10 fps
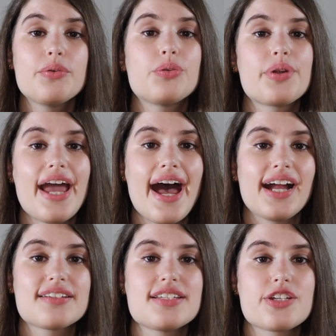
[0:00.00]
would
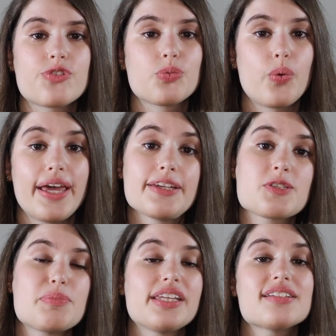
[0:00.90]
react in different ways
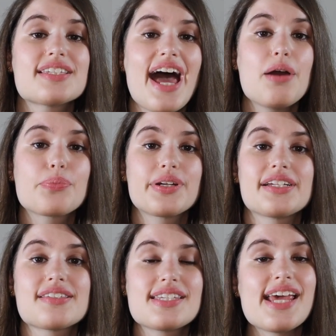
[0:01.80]
because that
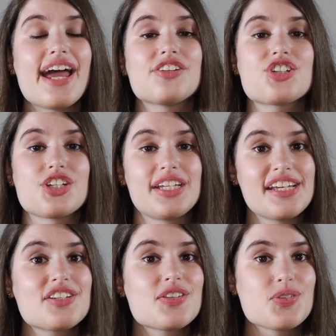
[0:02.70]
brings tension
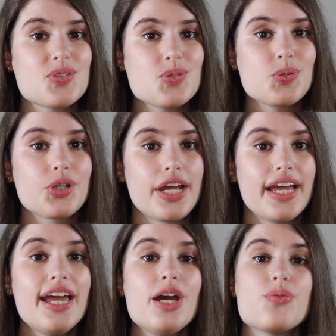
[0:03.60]
into the story,
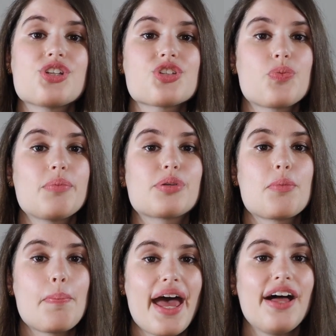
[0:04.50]
which is what
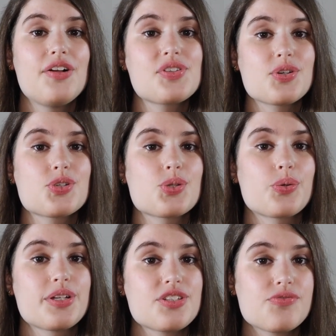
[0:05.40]
propels our
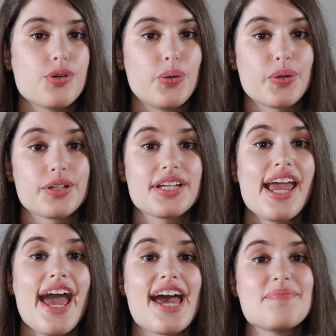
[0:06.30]
stories forward
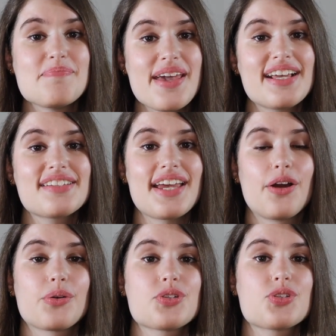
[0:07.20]
and makes
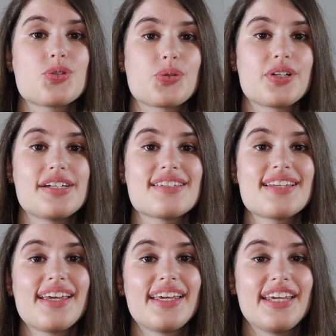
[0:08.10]
our stories
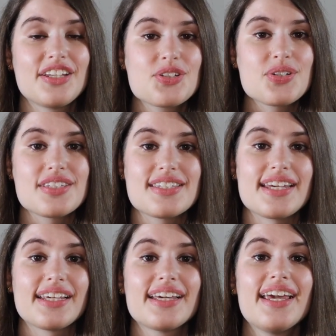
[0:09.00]

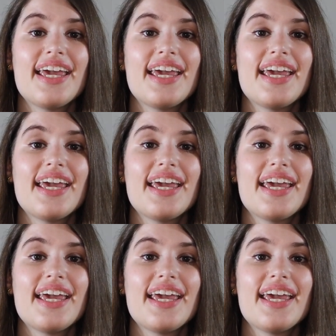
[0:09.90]
interesting.